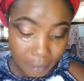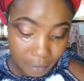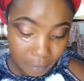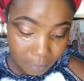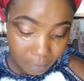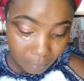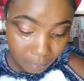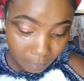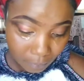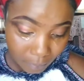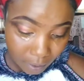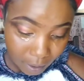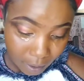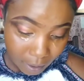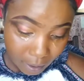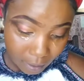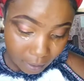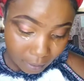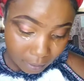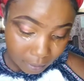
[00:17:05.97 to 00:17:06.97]
We
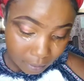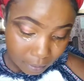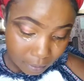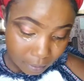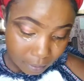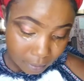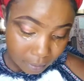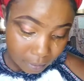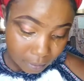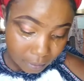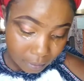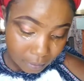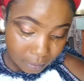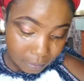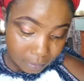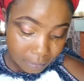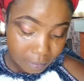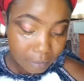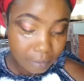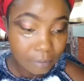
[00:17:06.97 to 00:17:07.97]
went.
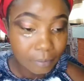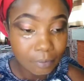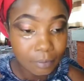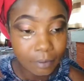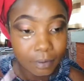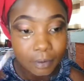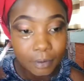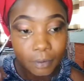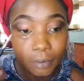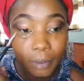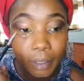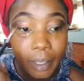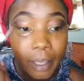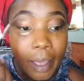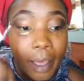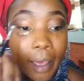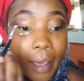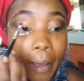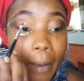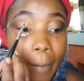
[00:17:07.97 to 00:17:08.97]
It was
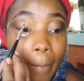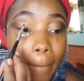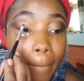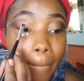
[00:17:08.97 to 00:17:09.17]
okay.